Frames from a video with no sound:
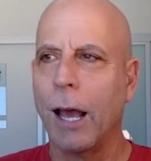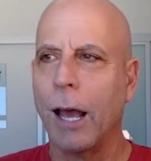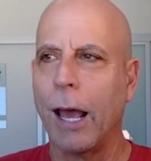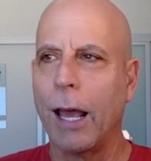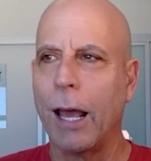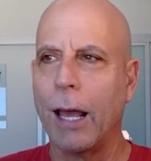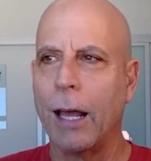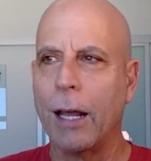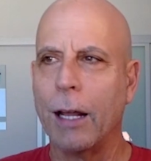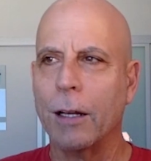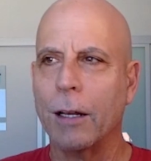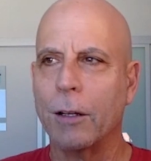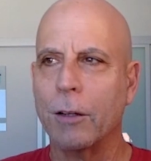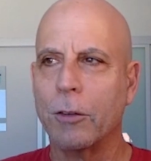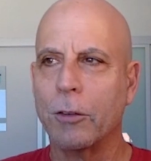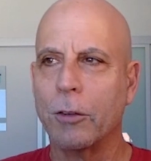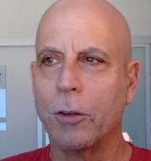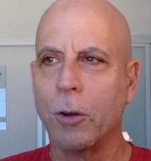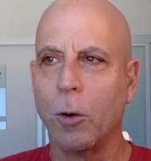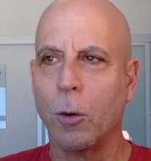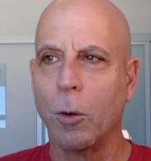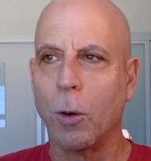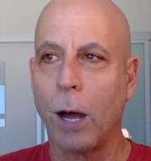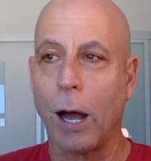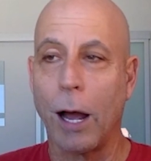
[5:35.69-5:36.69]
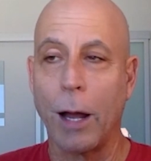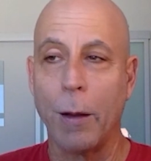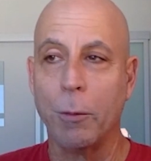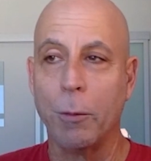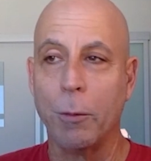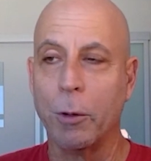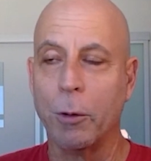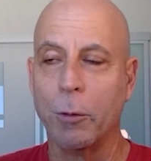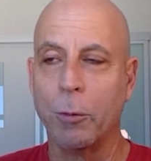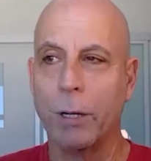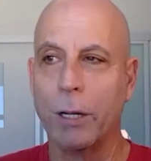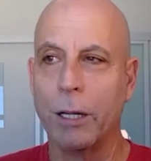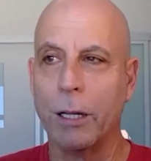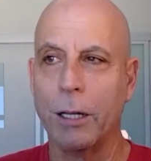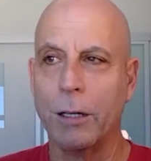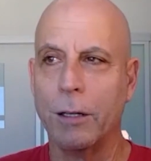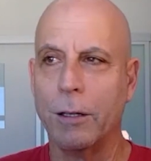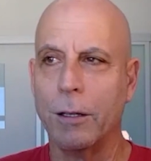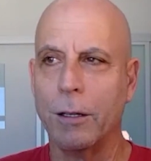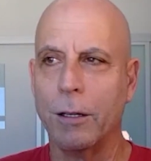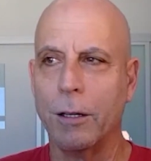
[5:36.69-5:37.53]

And so I would read,